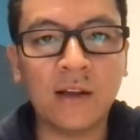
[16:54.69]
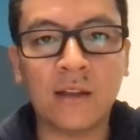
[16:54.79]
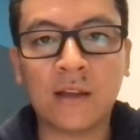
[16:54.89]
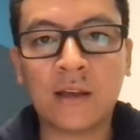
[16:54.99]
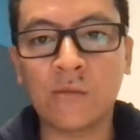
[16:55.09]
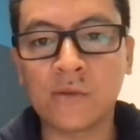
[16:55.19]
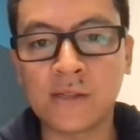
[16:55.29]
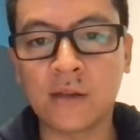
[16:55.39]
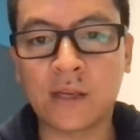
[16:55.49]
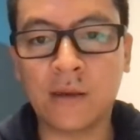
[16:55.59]
I think he was
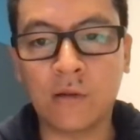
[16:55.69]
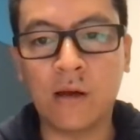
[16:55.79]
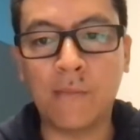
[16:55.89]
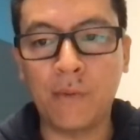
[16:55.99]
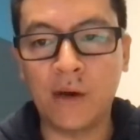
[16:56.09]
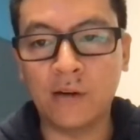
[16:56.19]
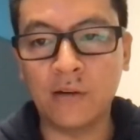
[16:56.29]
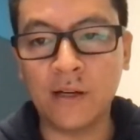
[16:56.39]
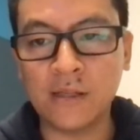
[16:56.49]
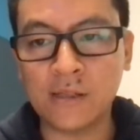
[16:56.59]
looking a lot better,
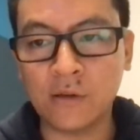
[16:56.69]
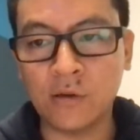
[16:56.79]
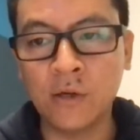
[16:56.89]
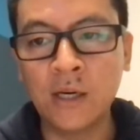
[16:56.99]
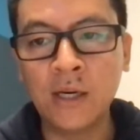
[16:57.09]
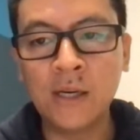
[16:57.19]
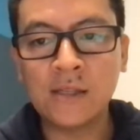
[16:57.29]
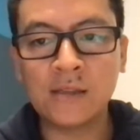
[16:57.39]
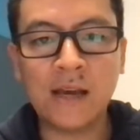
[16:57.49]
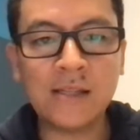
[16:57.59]
right? So
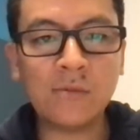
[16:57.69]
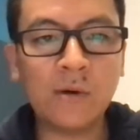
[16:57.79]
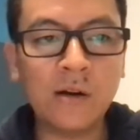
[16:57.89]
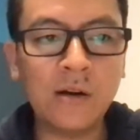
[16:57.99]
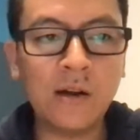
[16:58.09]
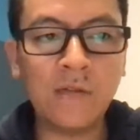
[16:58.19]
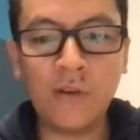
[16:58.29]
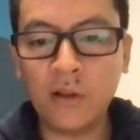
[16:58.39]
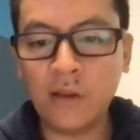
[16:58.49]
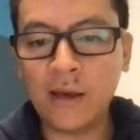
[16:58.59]
that's where I
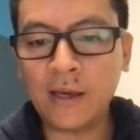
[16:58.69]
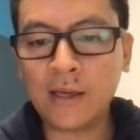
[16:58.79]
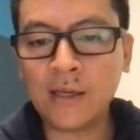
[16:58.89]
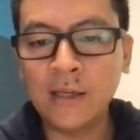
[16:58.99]
felt like